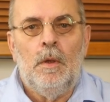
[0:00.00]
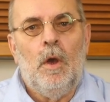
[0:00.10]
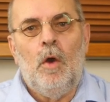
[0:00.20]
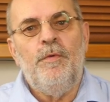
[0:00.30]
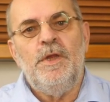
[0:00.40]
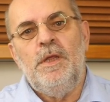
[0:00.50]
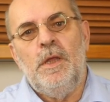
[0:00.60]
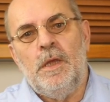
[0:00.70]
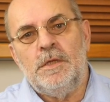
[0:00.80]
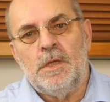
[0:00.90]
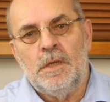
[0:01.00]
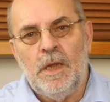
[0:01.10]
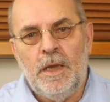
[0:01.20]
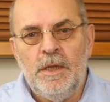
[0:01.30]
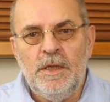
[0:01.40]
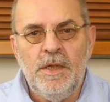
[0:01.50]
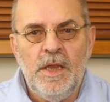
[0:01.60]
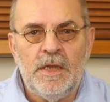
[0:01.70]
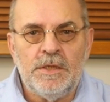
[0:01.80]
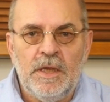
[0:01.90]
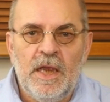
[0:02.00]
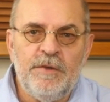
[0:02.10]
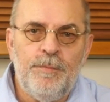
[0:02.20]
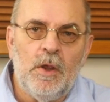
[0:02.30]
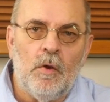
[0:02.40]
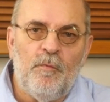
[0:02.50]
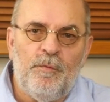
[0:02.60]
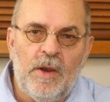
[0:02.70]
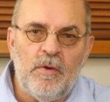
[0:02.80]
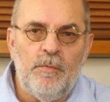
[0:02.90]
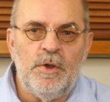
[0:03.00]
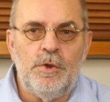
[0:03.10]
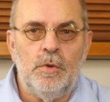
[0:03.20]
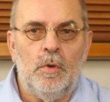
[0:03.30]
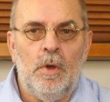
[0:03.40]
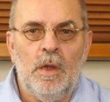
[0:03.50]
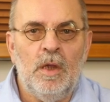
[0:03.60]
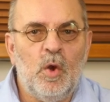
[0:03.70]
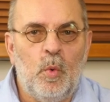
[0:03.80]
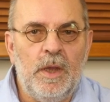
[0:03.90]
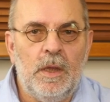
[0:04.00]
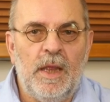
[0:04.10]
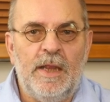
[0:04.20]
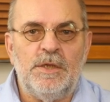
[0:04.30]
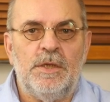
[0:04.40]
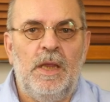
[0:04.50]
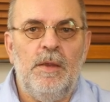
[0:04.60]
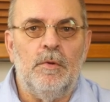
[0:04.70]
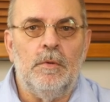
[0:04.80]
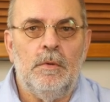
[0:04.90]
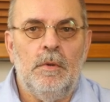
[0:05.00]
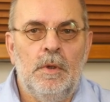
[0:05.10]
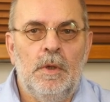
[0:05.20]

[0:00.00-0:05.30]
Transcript: Over the years, Lightning DS has become very mature, quick and stable.